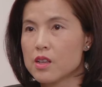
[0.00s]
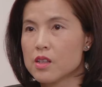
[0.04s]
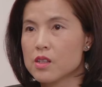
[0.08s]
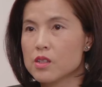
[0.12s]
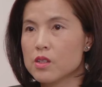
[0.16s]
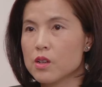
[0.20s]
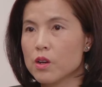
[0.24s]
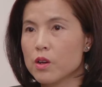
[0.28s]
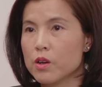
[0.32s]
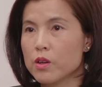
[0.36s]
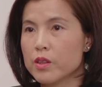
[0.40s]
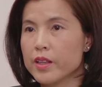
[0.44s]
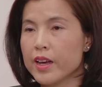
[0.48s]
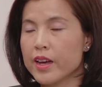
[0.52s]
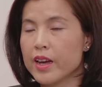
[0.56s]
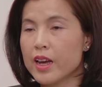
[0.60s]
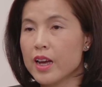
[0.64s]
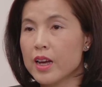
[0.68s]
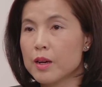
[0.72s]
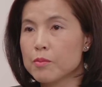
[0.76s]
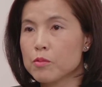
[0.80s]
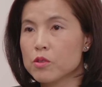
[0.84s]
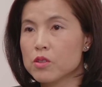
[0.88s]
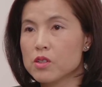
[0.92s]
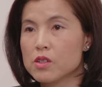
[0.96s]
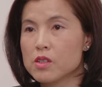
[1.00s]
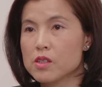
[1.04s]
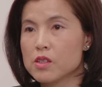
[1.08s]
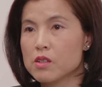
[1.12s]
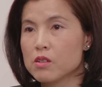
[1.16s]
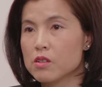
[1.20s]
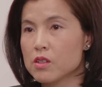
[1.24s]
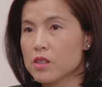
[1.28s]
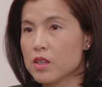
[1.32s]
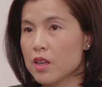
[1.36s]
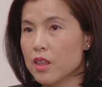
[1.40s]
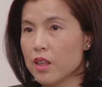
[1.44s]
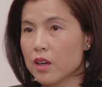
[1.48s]
So they're able to
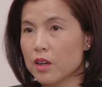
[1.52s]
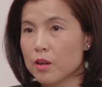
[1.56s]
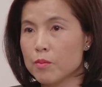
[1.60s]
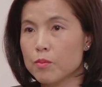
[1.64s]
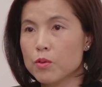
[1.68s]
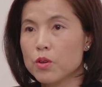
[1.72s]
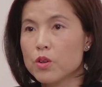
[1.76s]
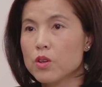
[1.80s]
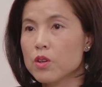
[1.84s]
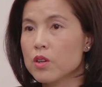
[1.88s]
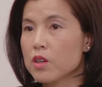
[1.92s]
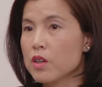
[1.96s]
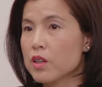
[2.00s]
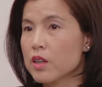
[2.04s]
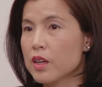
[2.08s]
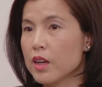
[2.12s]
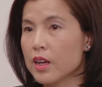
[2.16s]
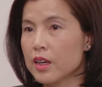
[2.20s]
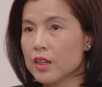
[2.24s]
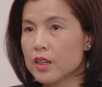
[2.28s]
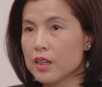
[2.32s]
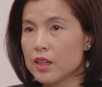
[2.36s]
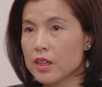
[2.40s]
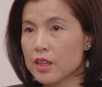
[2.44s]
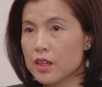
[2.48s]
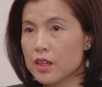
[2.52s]
still see the computer and